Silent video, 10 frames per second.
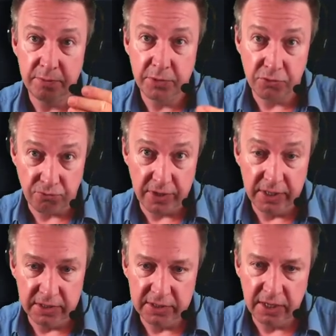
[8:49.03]
The
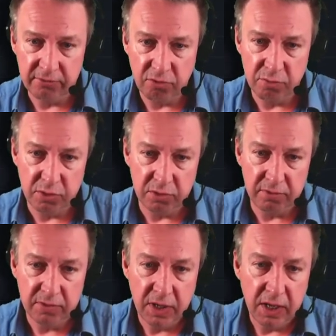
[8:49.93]
green is then
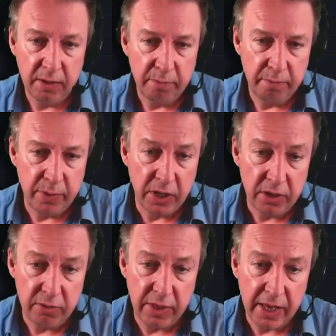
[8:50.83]
removed.
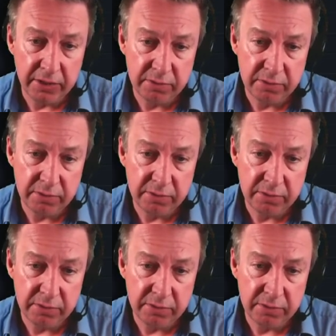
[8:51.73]
Below that,